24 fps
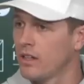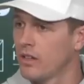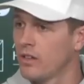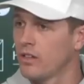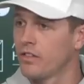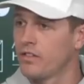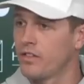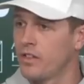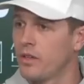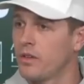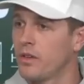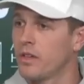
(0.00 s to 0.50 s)
you
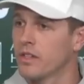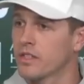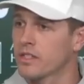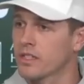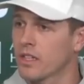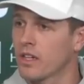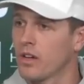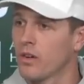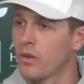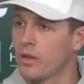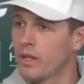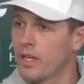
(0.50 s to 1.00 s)
know, a few
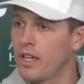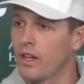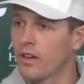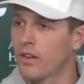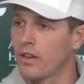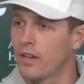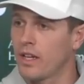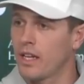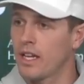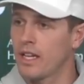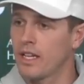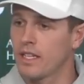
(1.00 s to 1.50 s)
years ago, and
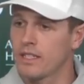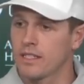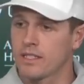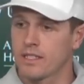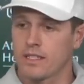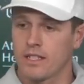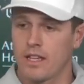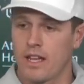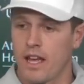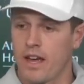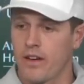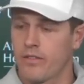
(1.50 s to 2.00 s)
here he
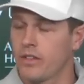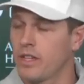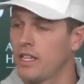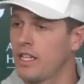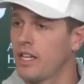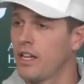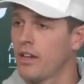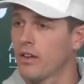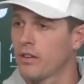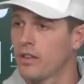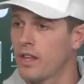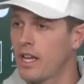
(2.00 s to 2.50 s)
is having
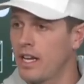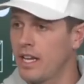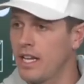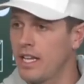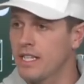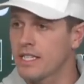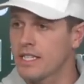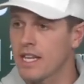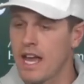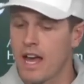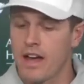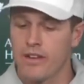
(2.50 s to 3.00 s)
the year that
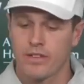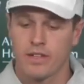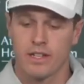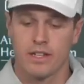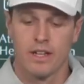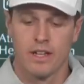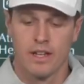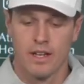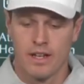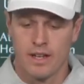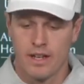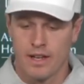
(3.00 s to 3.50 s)
he's having.